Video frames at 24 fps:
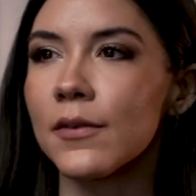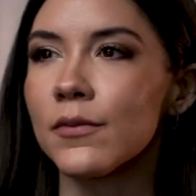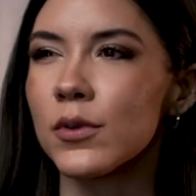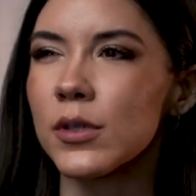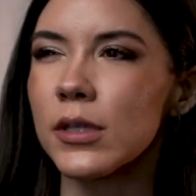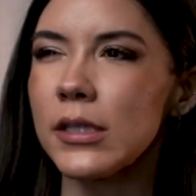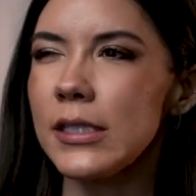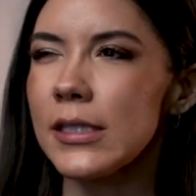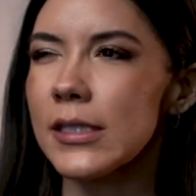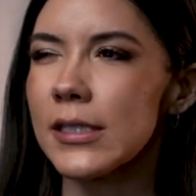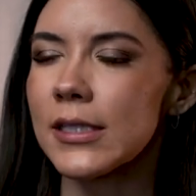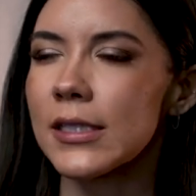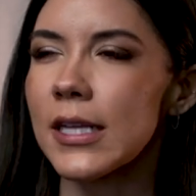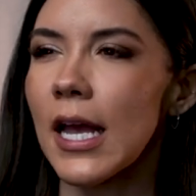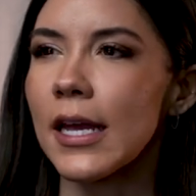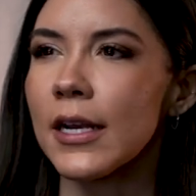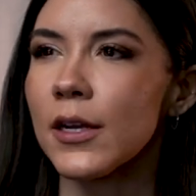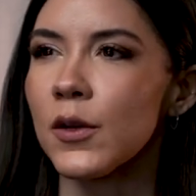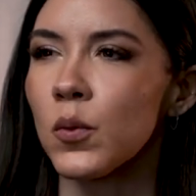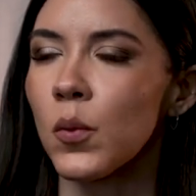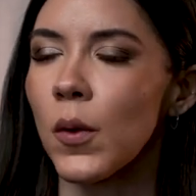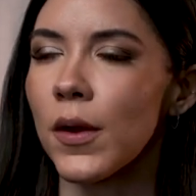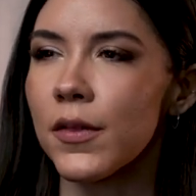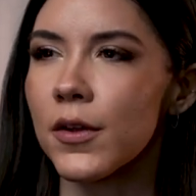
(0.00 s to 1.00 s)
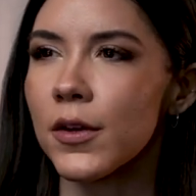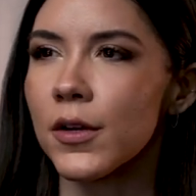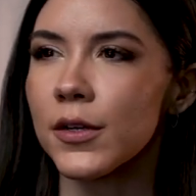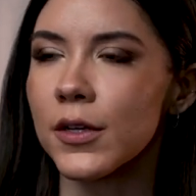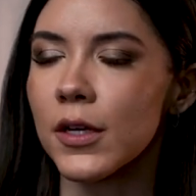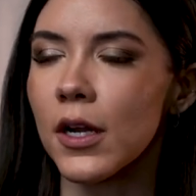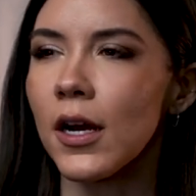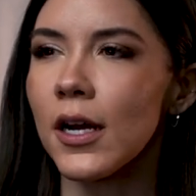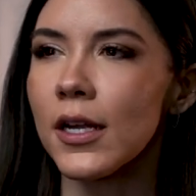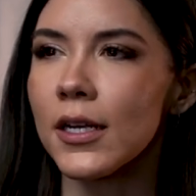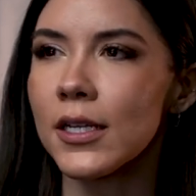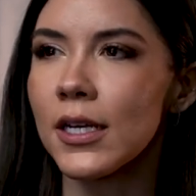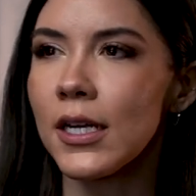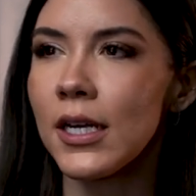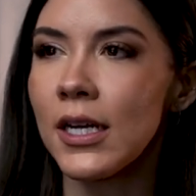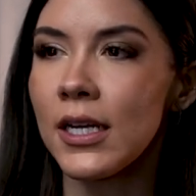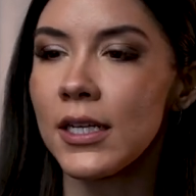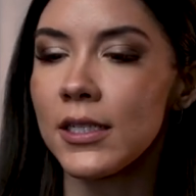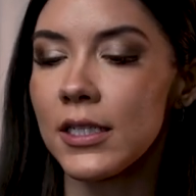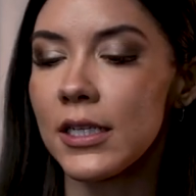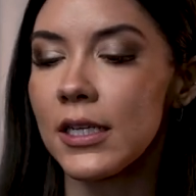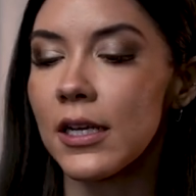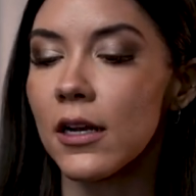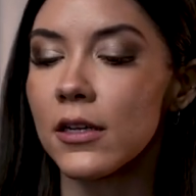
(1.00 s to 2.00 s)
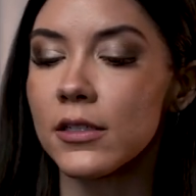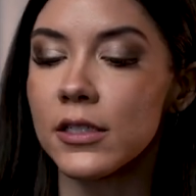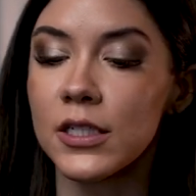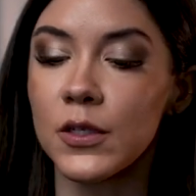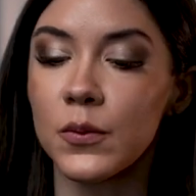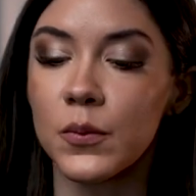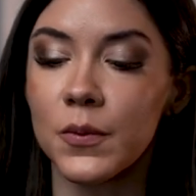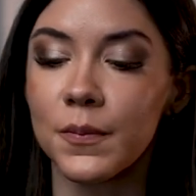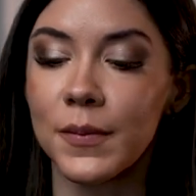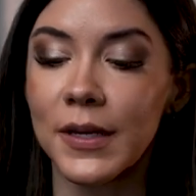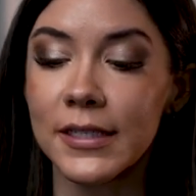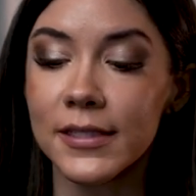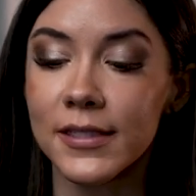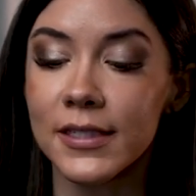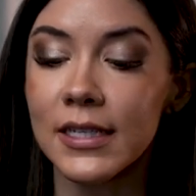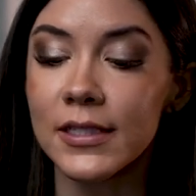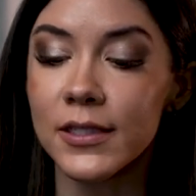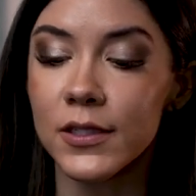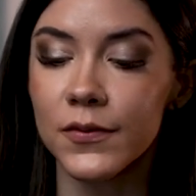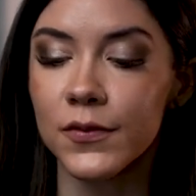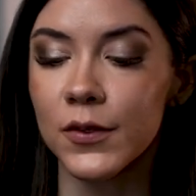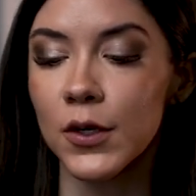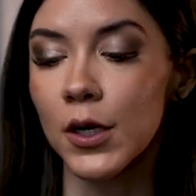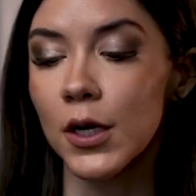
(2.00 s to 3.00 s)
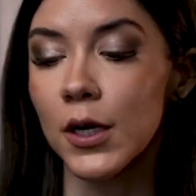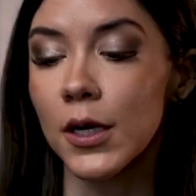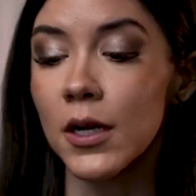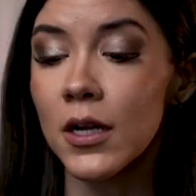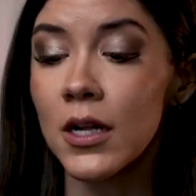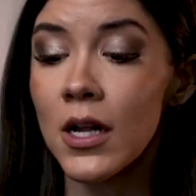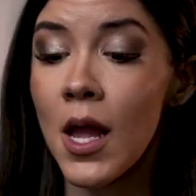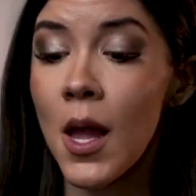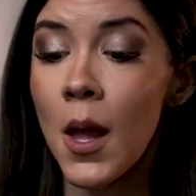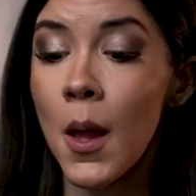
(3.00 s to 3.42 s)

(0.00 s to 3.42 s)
I've really decided whether or not TRT would make sense for her.